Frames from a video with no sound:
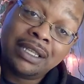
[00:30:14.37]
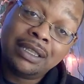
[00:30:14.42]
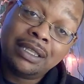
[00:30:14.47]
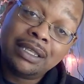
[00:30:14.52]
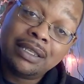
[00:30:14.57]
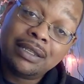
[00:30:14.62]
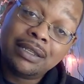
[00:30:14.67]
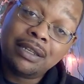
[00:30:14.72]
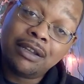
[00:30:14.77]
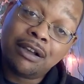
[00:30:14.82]

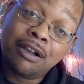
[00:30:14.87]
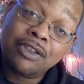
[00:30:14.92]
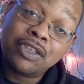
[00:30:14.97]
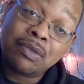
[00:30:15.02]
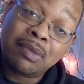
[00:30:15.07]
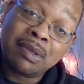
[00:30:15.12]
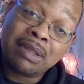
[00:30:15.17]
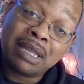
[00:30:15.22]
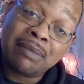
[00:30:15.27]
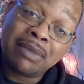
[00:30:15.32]
This could also
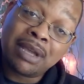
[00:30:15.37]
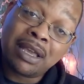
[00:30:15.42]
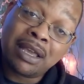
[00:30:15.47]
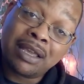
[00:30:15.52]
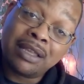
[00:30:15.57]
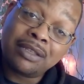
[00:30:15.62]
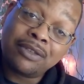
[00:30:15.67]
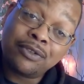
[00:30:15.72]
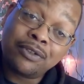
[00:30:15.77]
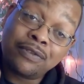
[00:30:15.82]
be like
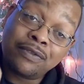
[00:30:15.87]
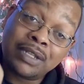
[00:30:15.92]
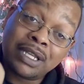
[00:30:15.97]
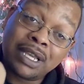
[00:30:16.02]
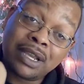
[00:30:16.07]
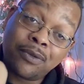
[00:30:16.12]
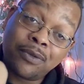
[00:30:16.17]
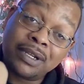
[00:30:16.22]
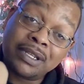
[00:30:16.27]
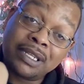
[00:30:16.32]
my sort of
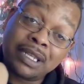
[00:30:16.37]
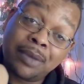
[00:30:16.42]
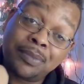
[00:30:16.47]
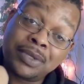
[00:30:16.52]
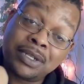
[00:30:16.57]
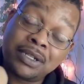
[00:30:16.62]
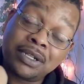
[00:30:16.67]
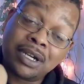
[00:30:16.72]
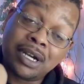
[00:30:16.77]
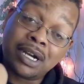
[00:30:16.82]
like
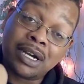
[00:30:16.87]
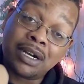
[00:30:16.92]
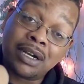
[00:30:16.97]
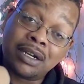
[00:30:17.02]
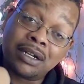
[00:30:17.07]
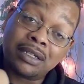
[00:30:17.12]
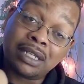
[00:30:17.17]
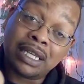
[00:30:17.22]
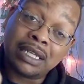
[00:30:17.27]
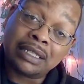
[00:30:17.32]
reception
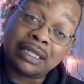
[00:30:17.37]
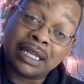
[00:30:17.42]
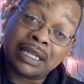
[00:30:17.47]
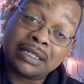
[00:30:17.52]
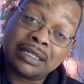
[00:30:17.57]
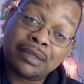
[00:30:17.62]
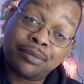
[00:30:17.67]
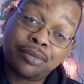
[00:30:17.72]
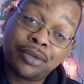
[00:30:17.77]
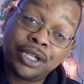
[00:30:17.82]
card. Like,
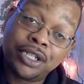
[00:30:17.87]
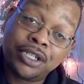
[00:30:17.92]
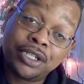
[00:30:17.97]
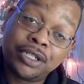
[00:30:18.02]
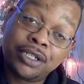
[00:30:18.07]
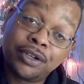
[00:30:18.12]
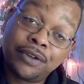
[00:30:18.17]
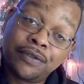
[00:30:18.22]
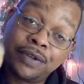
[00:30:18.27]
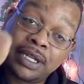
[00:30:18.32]
that's the
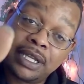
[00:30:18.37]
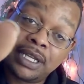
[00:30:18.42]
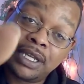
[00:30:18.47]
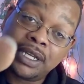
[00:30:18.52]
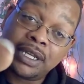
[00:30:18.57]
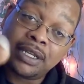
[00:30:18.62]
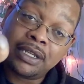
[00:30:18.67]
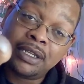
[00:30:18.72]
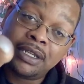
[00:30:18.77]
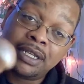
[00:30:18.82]
preacher over
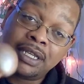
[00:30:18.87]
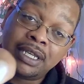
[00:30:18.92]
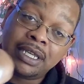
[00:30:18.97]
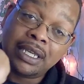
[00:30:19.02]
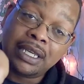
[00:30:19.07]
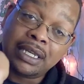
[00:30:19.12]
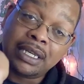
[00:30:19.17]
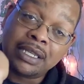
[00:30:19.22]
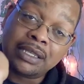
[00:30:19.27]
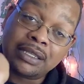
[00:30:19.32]
there,
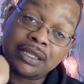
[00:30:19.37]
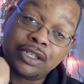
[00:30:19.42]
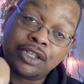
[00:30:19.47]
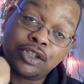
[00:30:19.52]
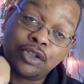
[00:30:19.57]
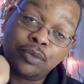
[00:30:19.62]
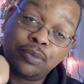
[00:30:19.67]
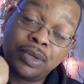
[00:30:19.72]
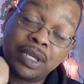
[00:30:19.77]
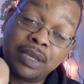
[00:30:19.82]
and these are the
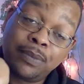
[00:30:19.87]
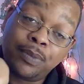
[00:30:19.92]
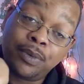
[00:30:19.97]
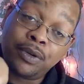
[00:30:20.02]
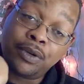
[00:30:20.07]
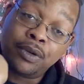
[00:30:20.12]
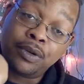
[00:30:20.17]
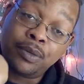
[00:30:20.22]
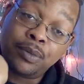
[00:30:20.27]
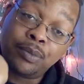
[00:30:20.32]
two
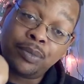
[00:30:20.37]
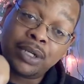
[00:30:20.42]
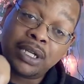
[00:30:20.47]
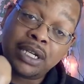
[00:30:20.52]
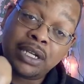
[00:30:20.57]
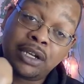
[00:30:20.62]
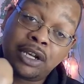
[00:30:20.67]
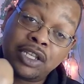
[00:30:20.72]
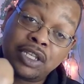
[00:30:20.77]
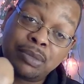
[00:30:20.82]
people. But it
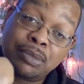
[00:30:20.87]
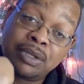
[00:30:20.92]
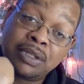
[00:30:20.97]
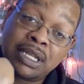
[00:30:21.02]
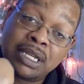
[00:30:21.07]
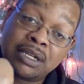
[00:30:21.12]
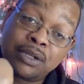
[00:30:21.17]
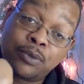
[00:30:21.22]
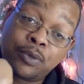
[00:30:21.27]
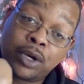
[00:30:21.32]
could also be
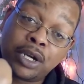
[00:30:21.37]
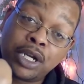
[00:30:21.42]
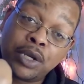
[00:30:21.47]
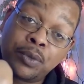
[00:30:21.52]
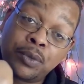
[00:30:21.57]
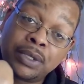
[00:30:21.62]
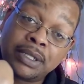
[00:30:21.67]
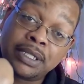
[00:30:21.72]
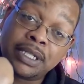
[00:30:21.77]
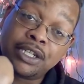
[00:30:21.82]
like a
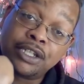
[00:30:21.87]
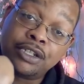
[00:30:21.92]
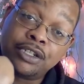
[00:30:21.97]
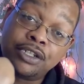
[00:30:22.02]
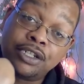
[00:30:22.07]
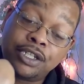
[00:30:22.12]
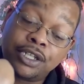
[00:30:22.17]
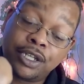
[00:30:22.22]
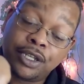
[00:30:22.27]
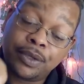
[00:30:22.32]
working
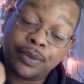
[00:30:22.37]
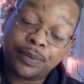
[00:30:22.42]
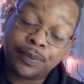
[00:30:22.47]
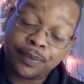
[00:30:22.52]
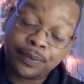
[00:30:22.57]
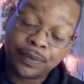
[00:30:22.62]
relationship.